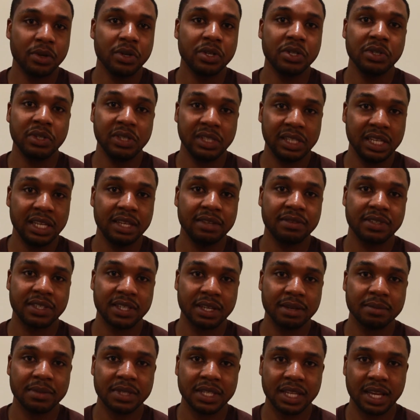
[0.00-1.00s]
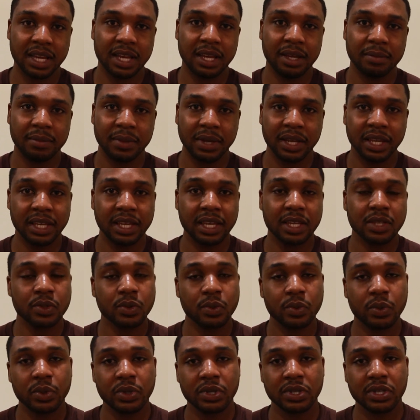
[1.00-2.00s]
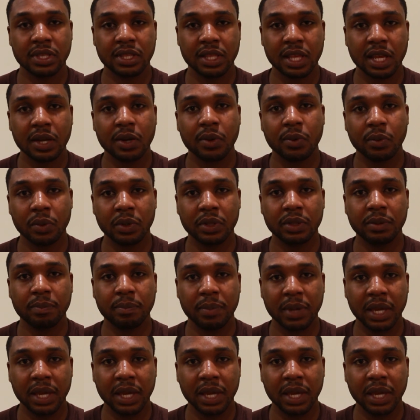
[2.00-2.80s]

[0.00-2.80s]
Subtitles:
going to leave sometime. And guess who's stuck with